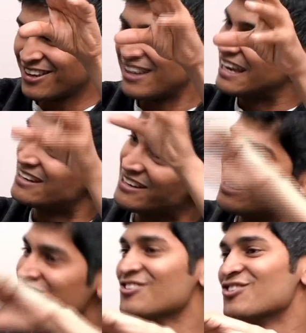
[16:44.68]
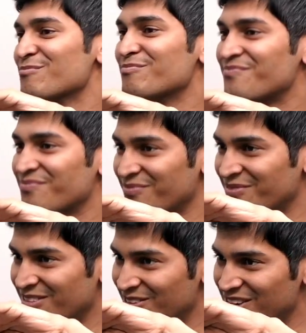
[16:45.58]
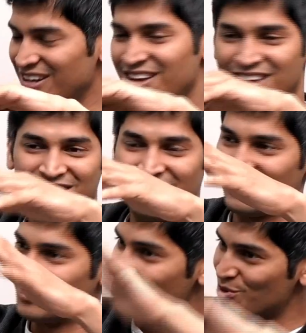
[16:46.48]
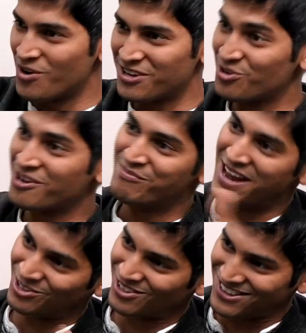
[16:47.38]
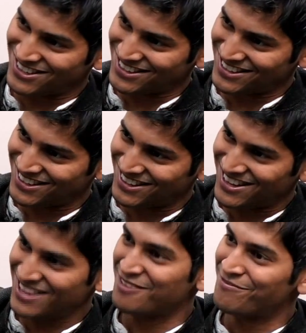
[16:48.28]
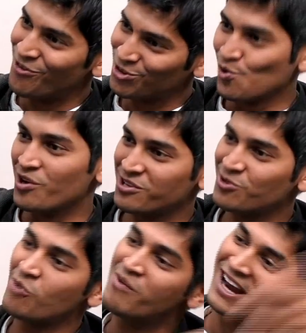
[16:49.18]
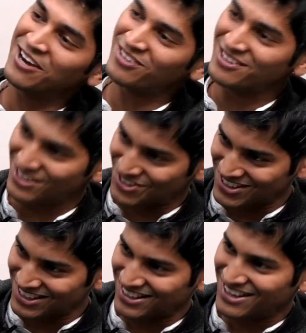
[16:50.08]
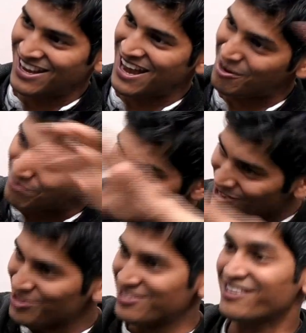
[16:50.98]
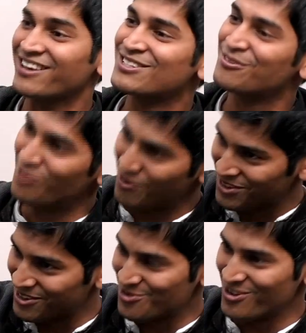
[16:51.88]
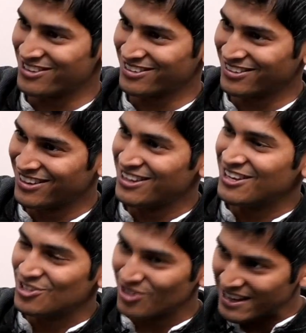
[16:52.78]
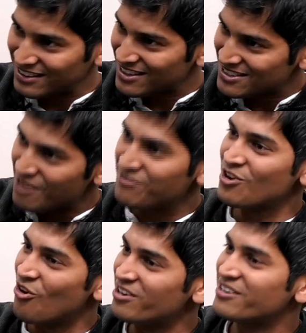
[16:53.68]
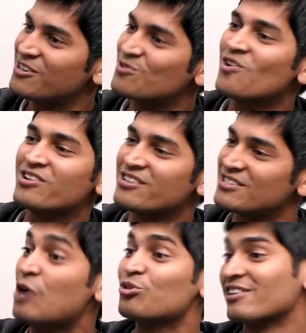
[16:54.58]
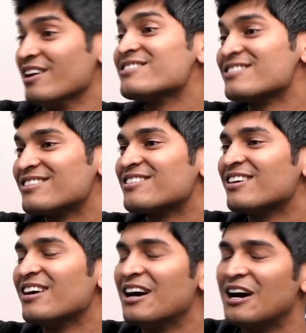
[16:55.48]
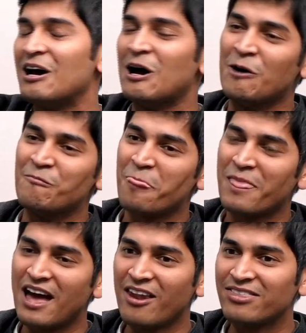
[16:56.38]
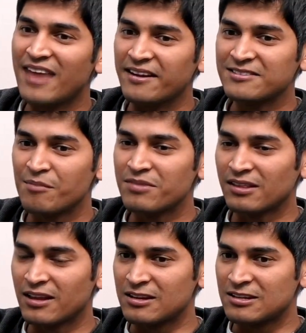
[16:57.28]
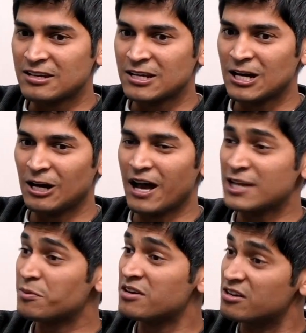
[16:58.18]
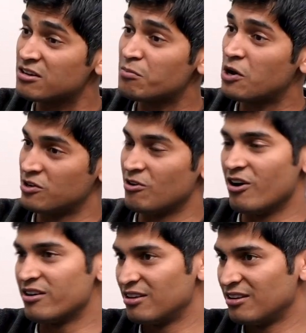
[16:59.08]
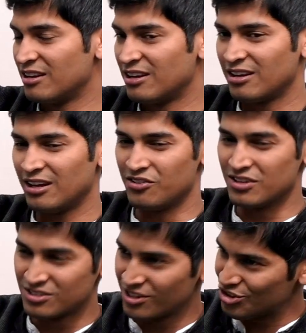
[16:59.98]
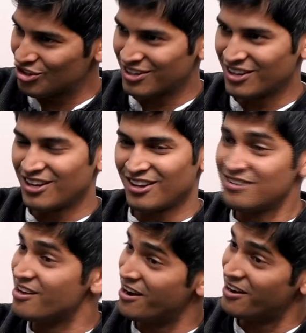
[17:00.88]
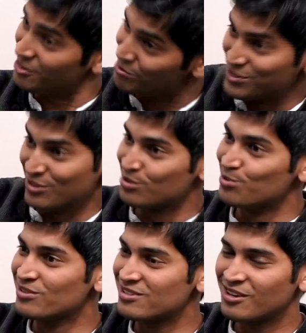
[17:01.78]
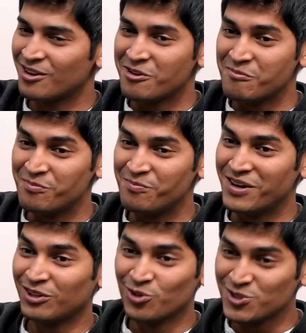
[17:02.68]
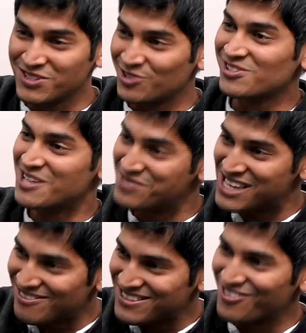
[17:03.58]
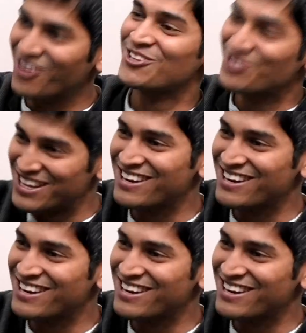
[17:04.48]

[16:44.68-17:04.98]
in an internship, right? Then third quarter, you come back to classes. Then fourth quarter, you go back into the industry and apply those learnings from third quarter. So like this, every alternate quarter is outclass. And that is something that has been written about a lot in research done at other business schools. But those business schools themselves have not used that